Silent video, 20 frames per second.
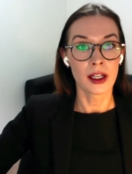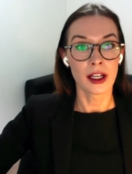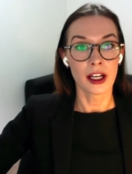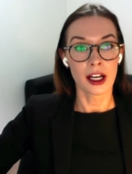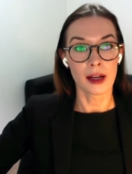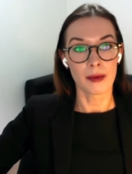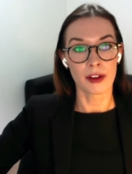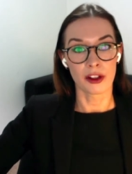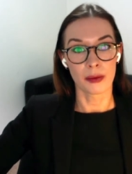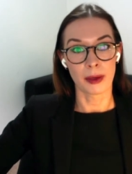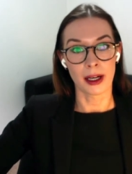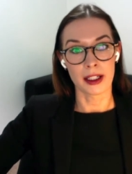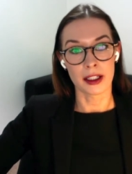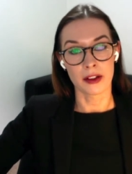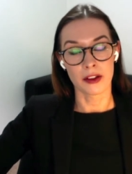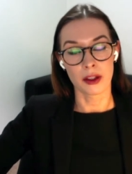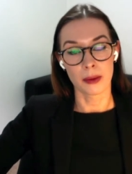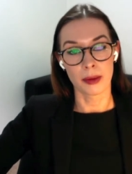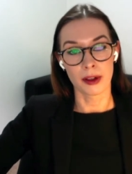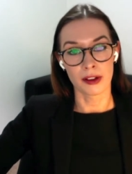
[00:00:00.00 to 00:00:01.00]
in respect of
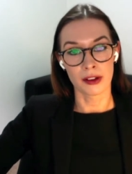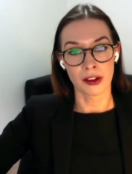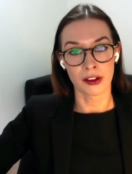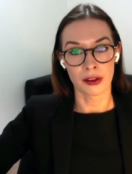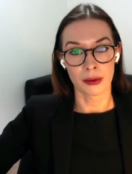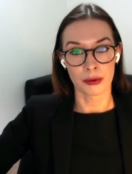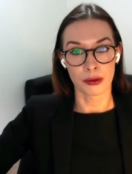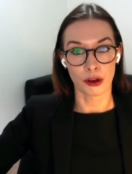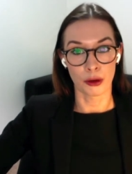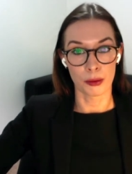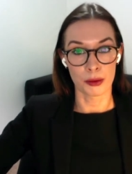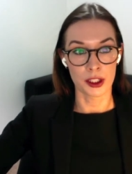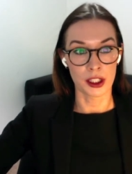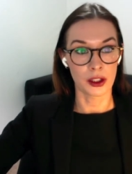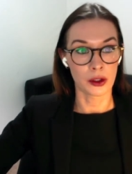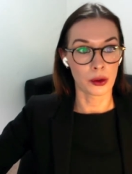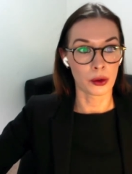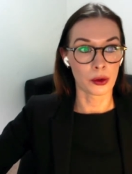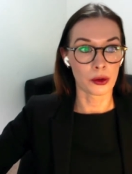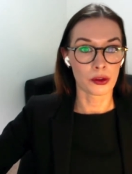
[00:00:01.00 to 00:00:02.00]
the business and property
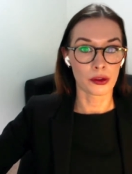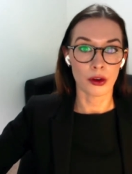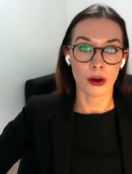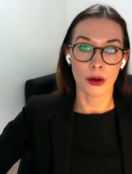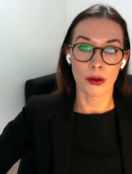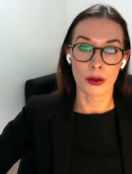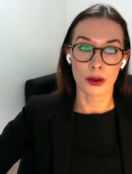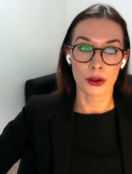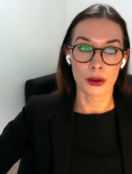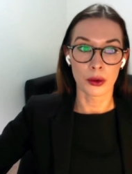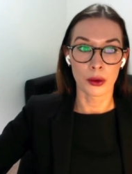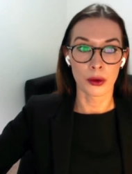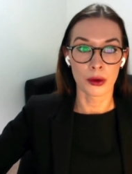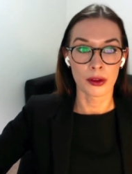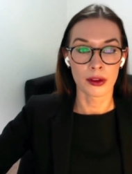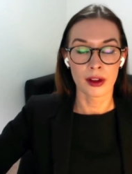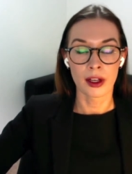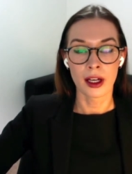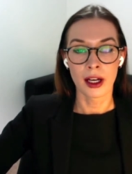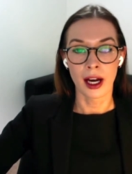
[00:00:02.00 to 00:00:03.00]
courts on the North
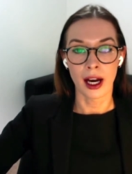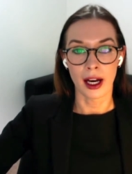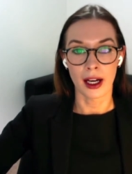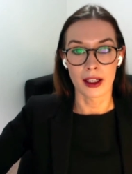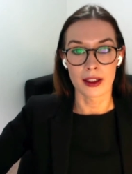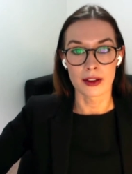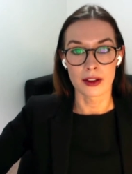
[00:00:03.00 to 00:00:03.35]
and